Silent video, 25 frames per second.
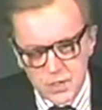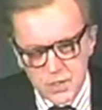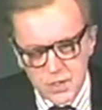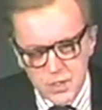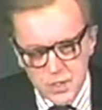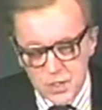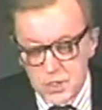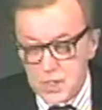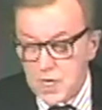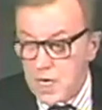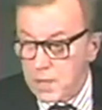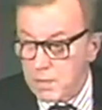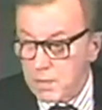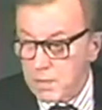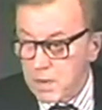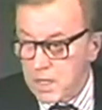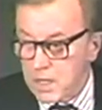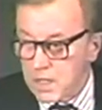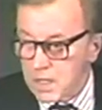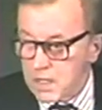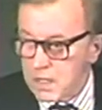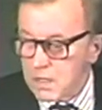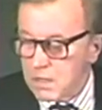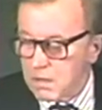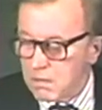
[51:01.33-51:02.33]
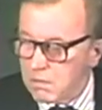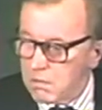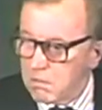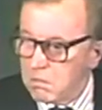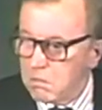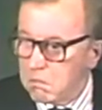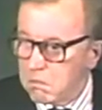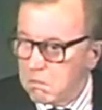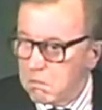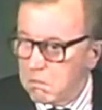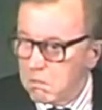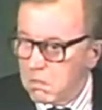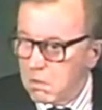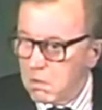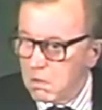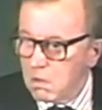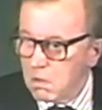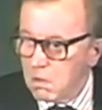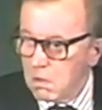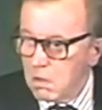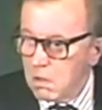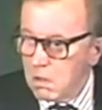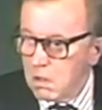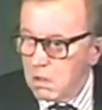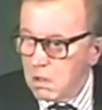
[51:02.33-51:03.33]
just celebrated the,
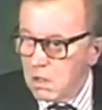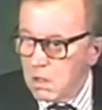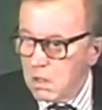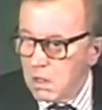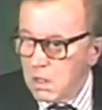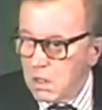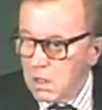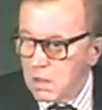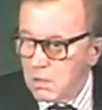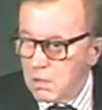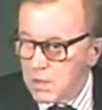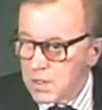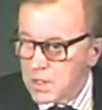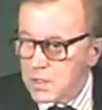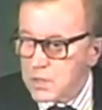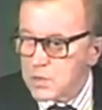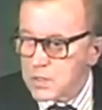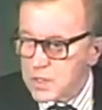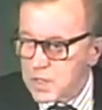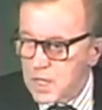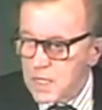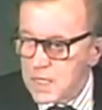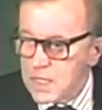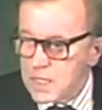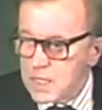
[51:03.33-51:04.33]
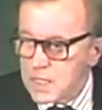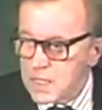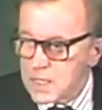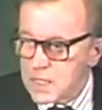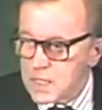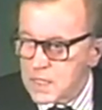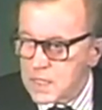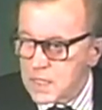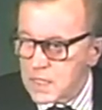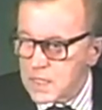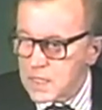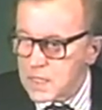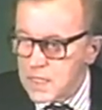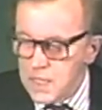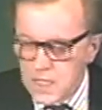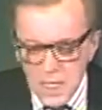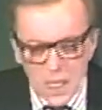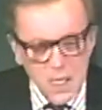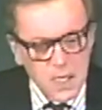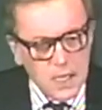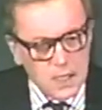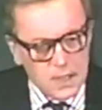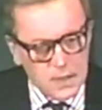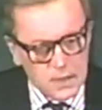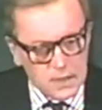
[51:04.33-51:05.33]
well, this was
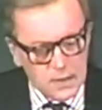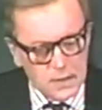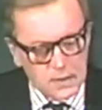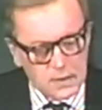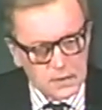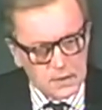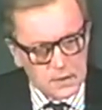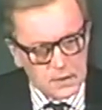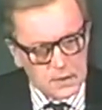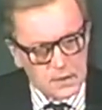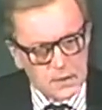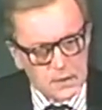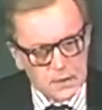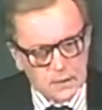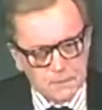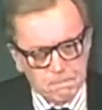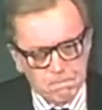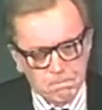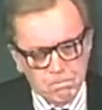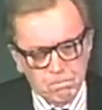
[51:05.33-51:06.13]
1969, yeah, 69.